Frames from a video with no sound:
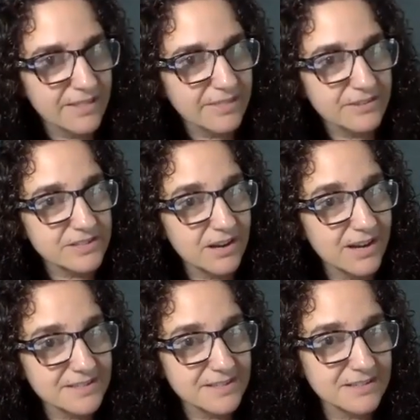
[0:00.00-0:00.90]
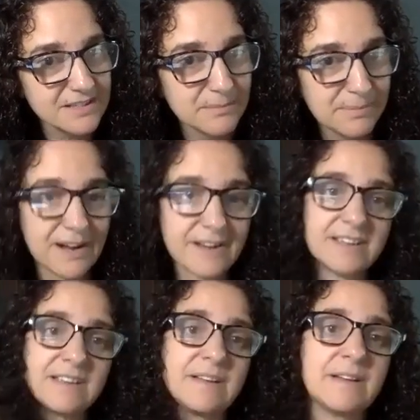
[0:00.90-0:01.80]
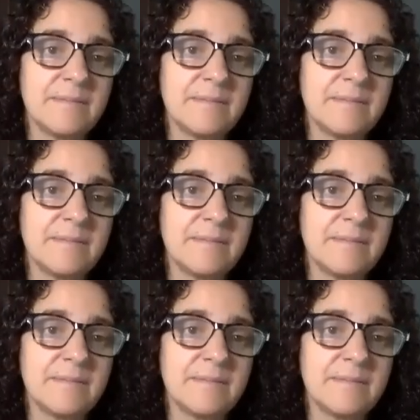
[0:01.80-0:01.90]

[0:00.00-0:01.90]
they're toxic to the body.